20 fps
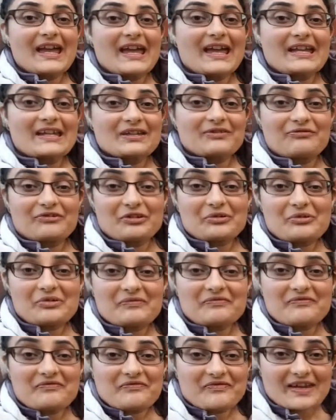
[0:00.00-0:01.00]
And if you're
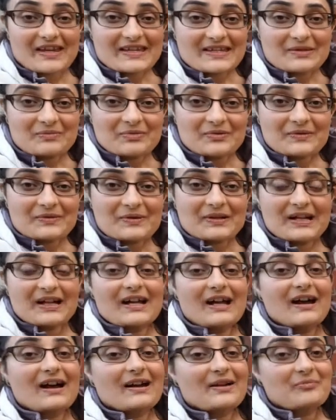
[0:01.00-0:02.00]
on Facebook,
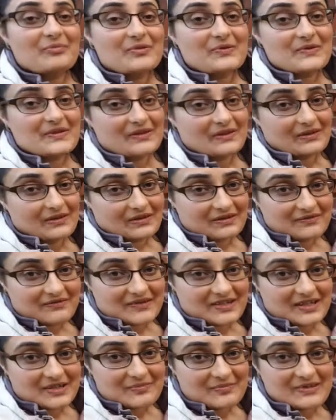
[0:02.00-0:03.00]
I post a lot of
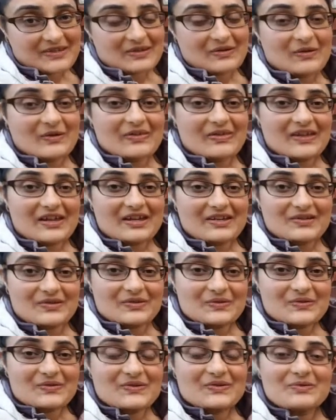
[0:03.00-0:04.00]
tips on there
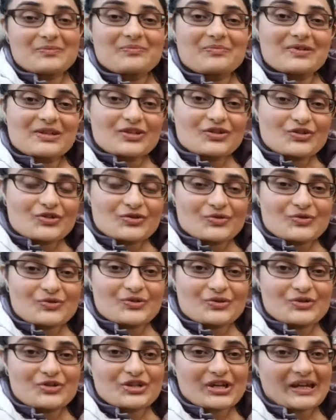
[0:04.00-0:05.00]
too, so be sure
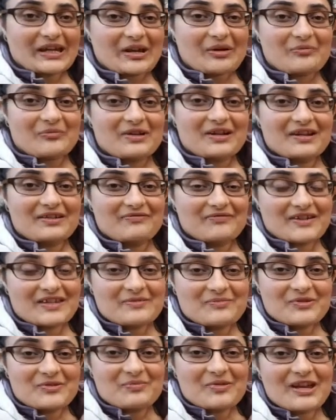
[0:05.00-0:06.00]
to check out my
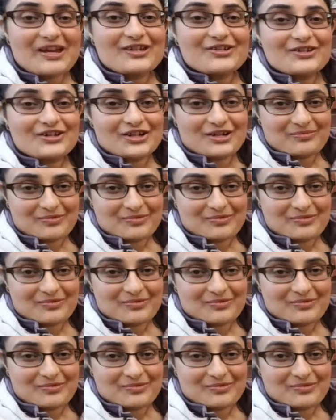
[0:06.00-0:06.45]
Facebook page,